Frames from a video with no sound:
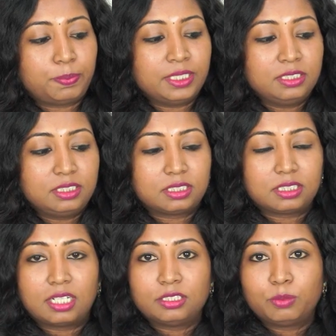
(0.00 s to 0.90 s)

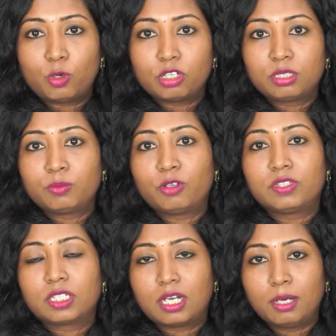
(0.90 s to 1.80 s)
pinch at the bottom
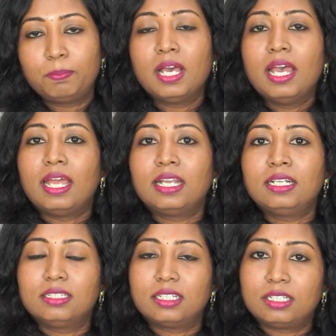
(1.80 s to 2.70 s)
of the cup
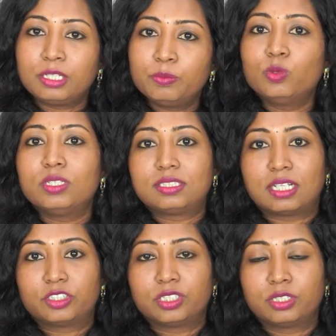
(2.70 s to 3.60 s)
and remove the
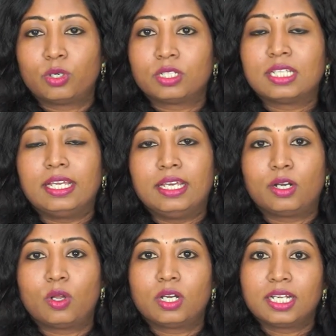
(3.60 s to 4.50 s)
suction or the
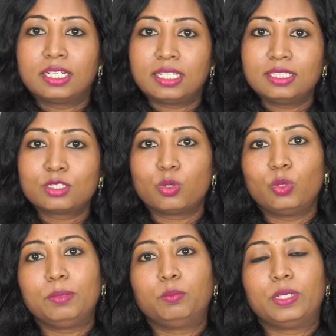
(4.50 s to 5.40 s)
airlock, and then
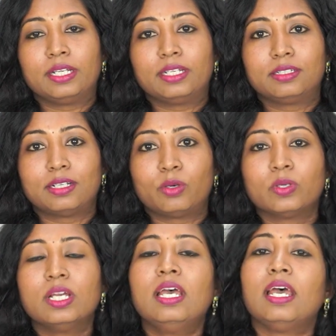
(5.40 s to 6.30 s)
slowly bring it down.